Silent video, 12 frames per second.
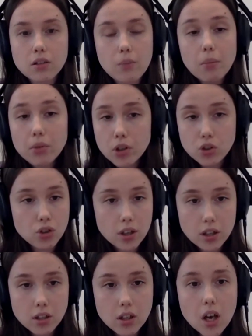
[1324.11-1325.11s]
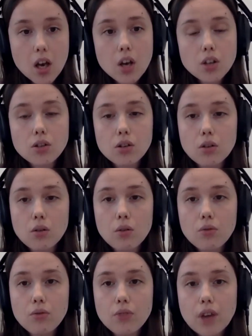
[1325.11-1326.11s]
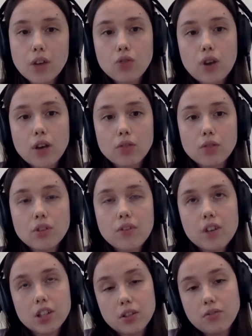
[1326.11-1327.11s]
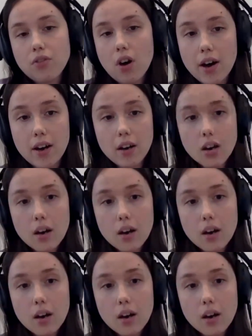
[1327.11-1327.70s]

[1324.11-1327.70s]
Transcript: publishers, so they're trying to diversify